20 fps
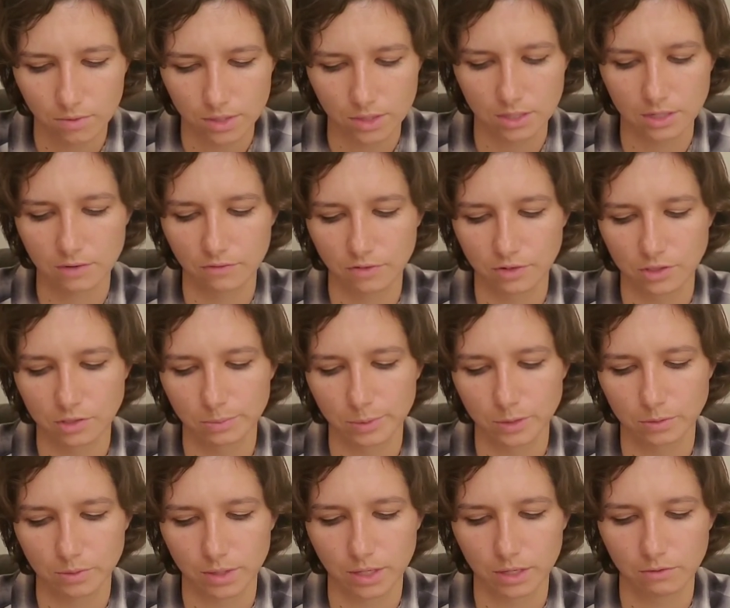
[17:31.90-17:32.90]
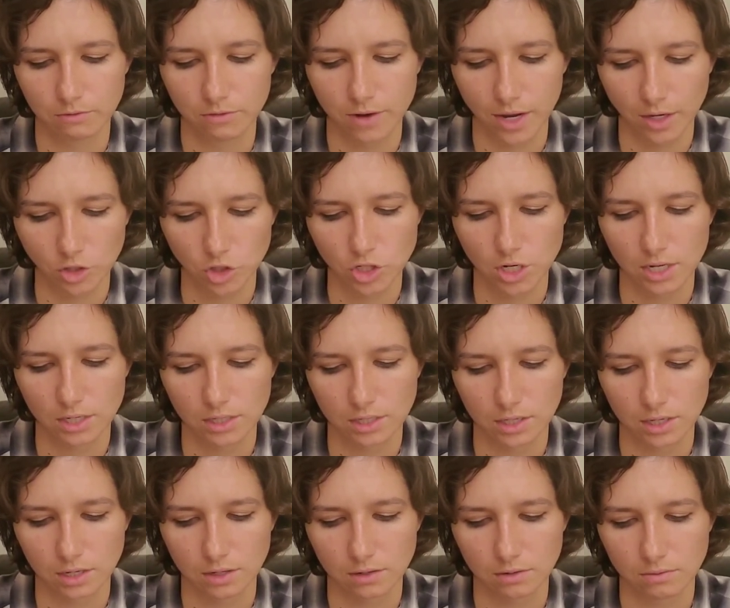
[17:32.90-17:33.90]
difference between fractionated
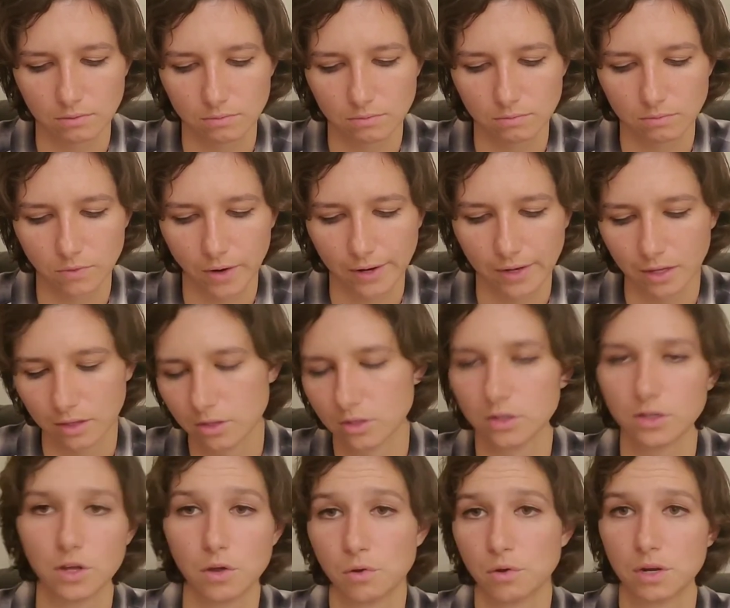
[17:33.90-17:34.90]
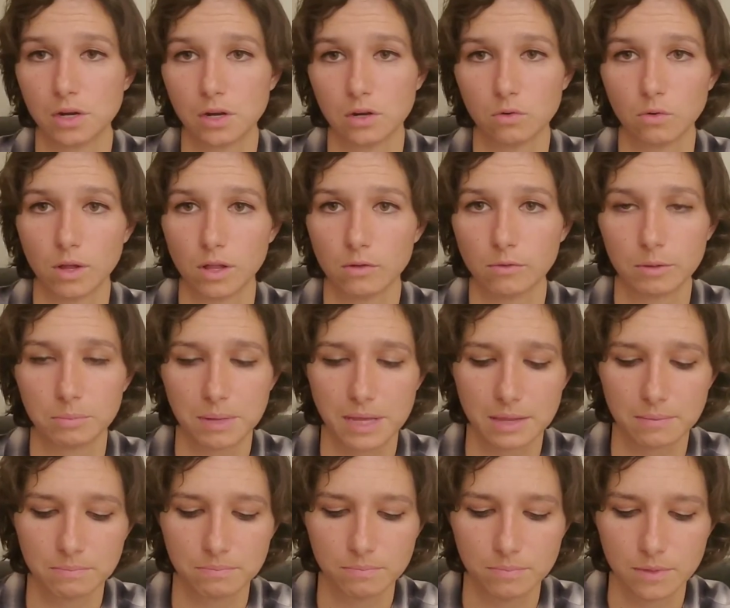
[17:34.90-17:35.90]
and regular coconut oil would be.